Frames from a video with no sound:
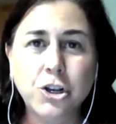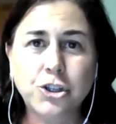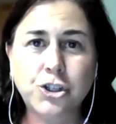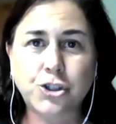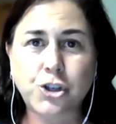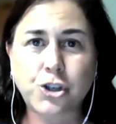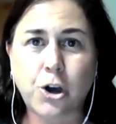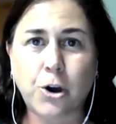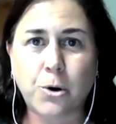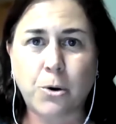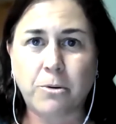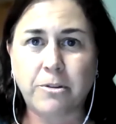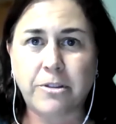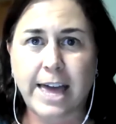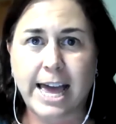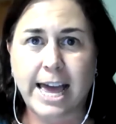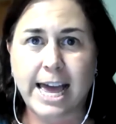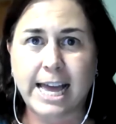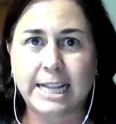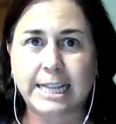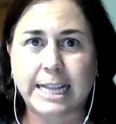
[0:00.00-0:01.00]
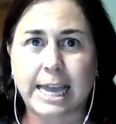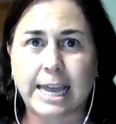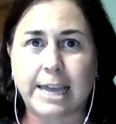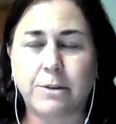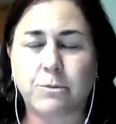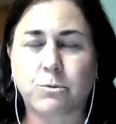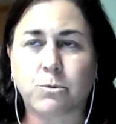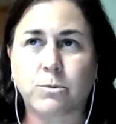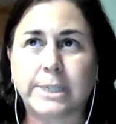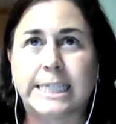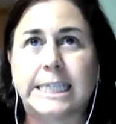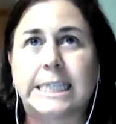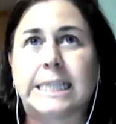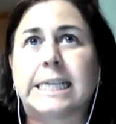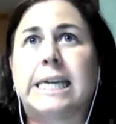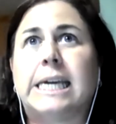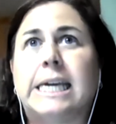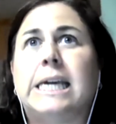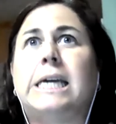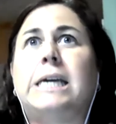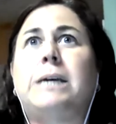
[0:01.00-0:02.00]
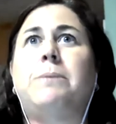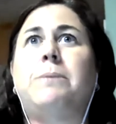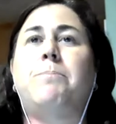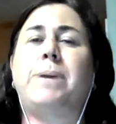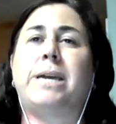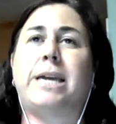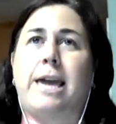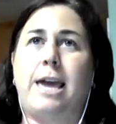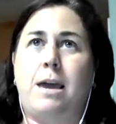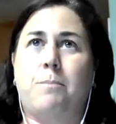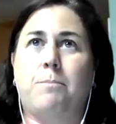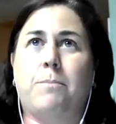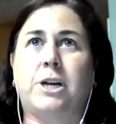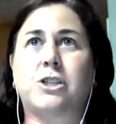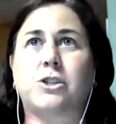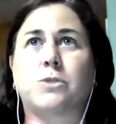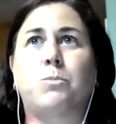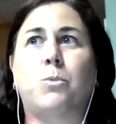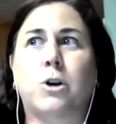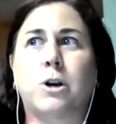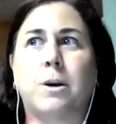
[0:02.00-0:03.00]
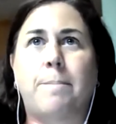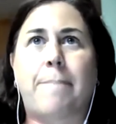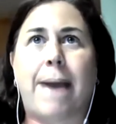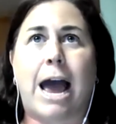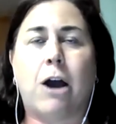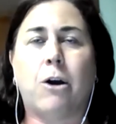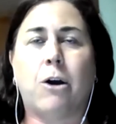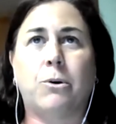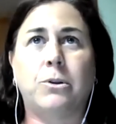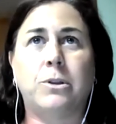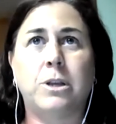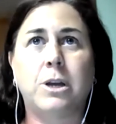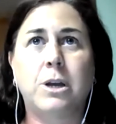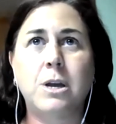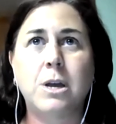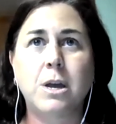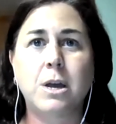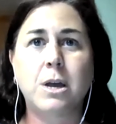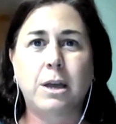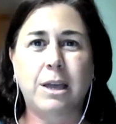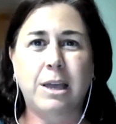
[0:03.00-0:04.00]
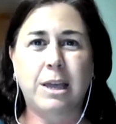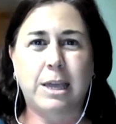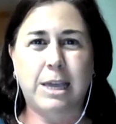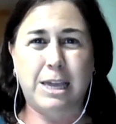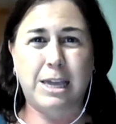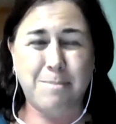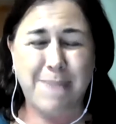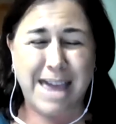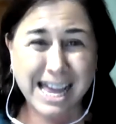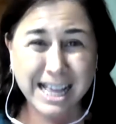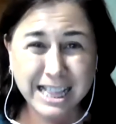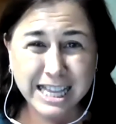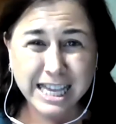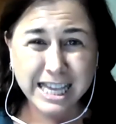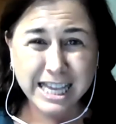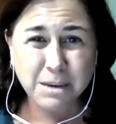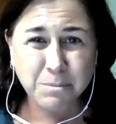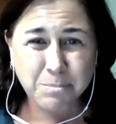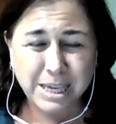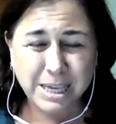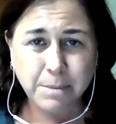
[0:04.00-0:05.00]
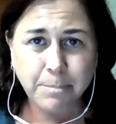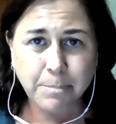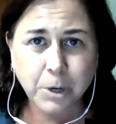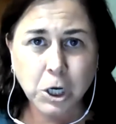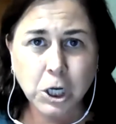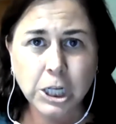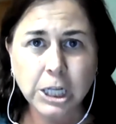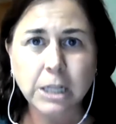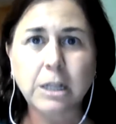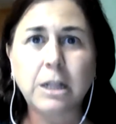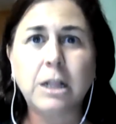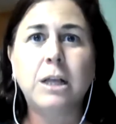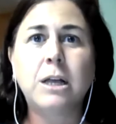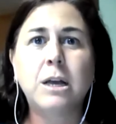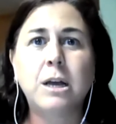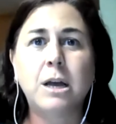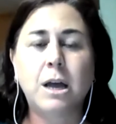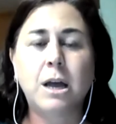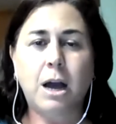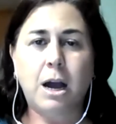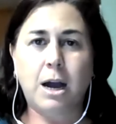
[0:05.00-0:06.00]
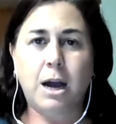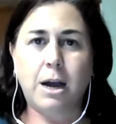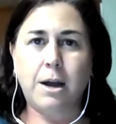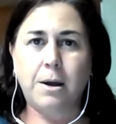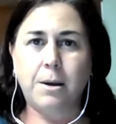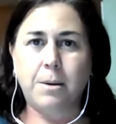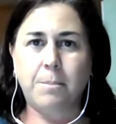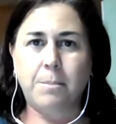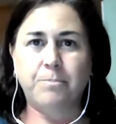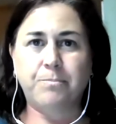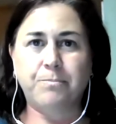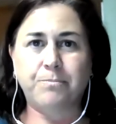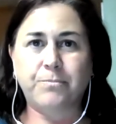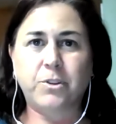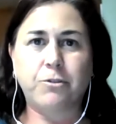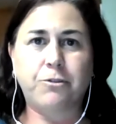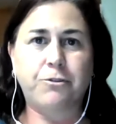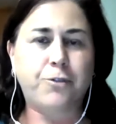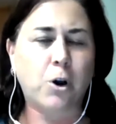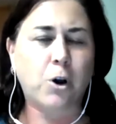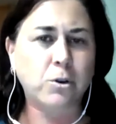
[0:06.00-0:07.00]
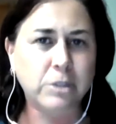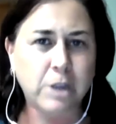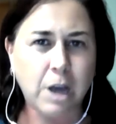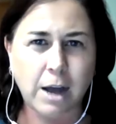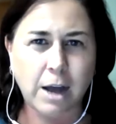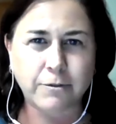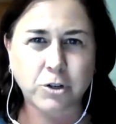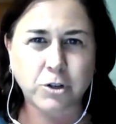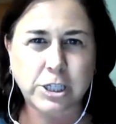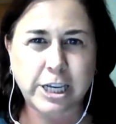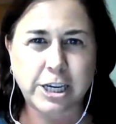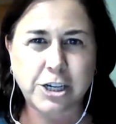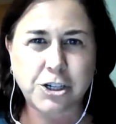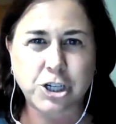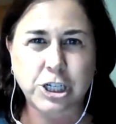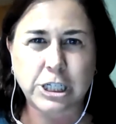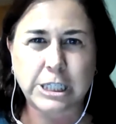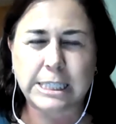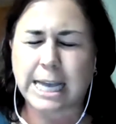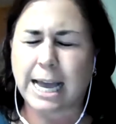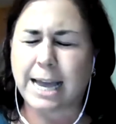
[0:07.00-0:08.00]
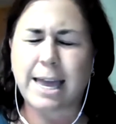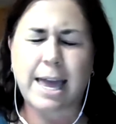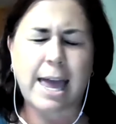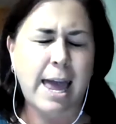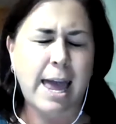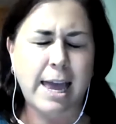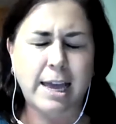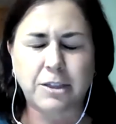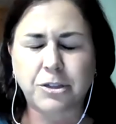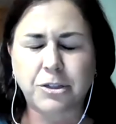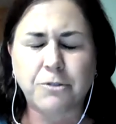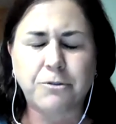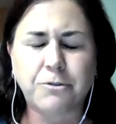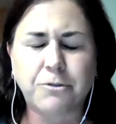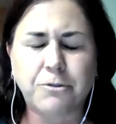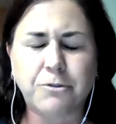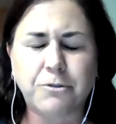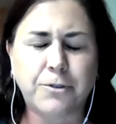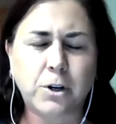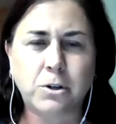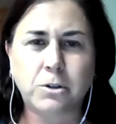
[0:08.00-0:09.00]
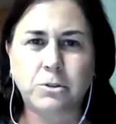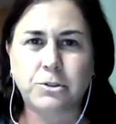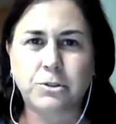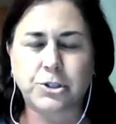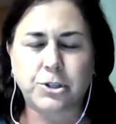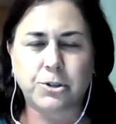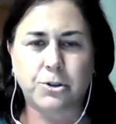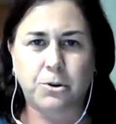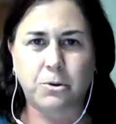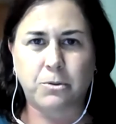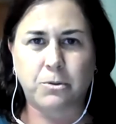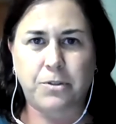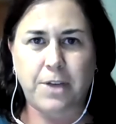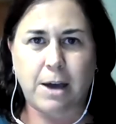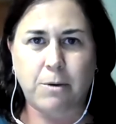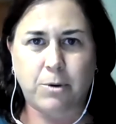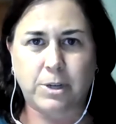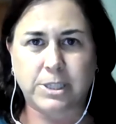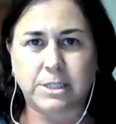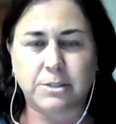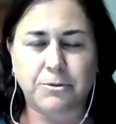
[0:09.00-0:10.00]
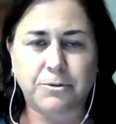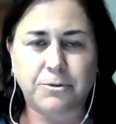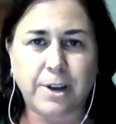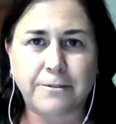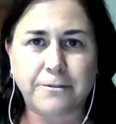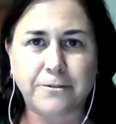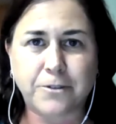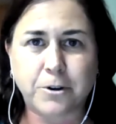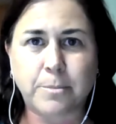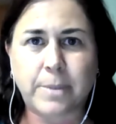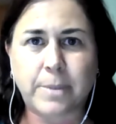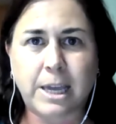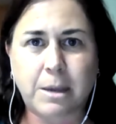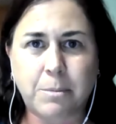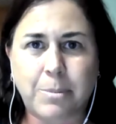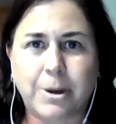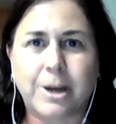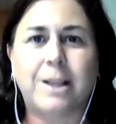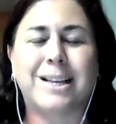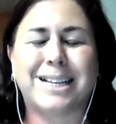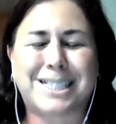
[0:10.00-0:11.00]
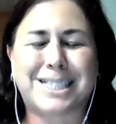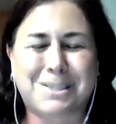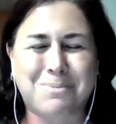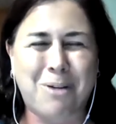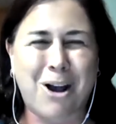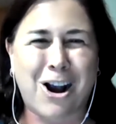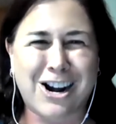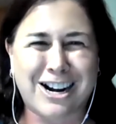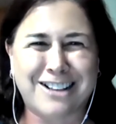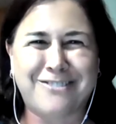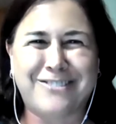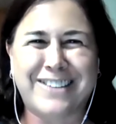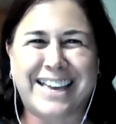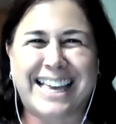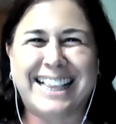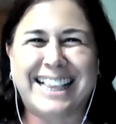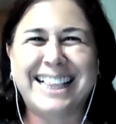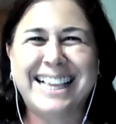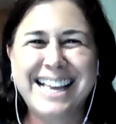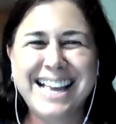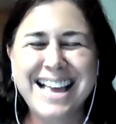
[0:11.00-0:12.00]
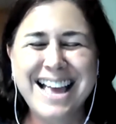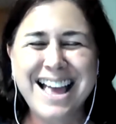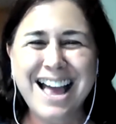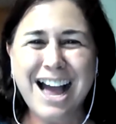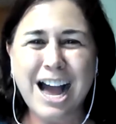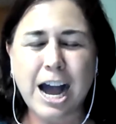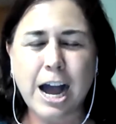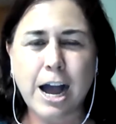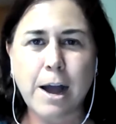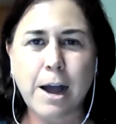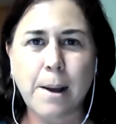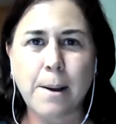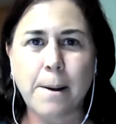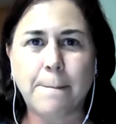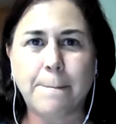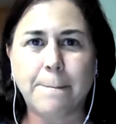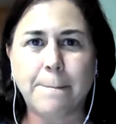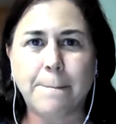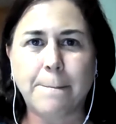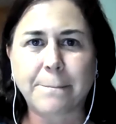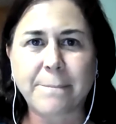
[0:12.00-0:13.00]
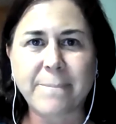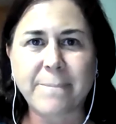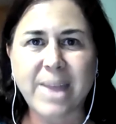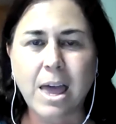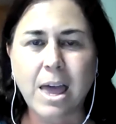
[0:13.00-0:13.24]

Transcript: So then it really became much more about emailing people, um, phone conversations. I hate the phone, so that wasn't fun for me, but it's part of it. Um,